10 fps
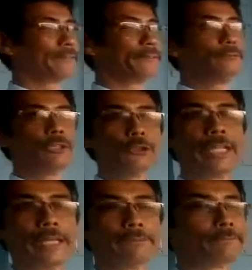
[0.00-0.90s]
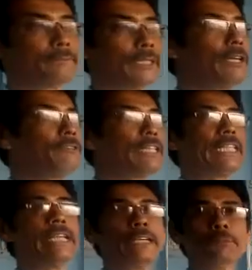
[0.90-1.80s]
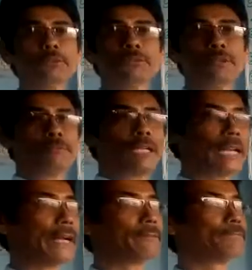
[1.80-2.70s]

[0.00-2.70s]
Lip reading: We know that. Everything comes from the land.